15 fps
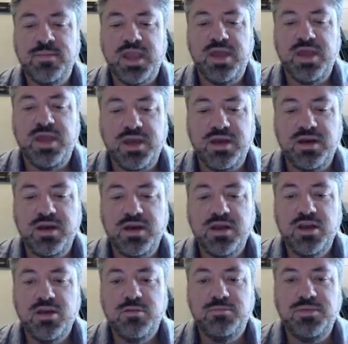And then
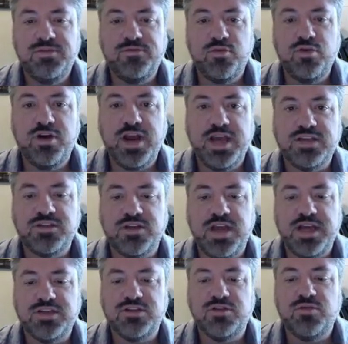before next
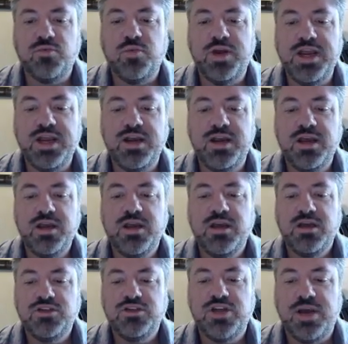lecture, read
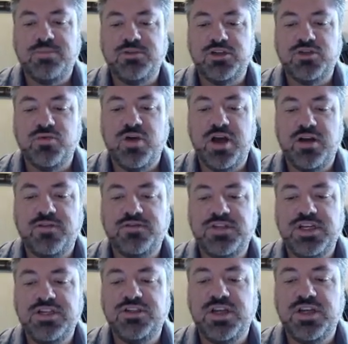Chapter 12,
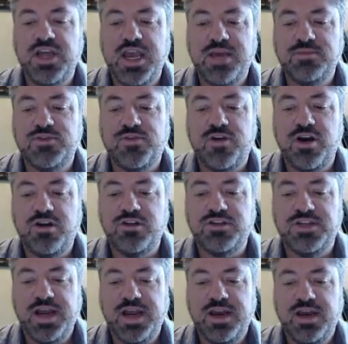Teaching Games for
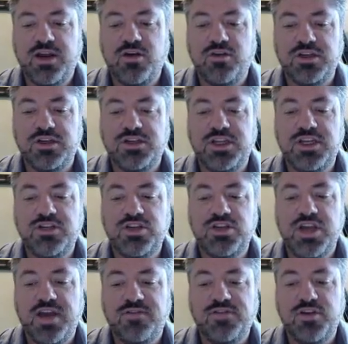Understanding, or the
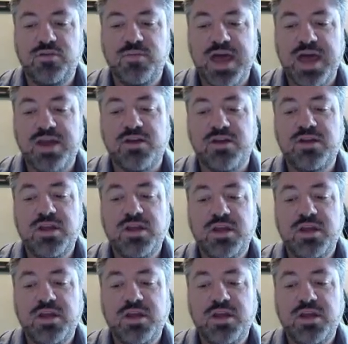TGFU model.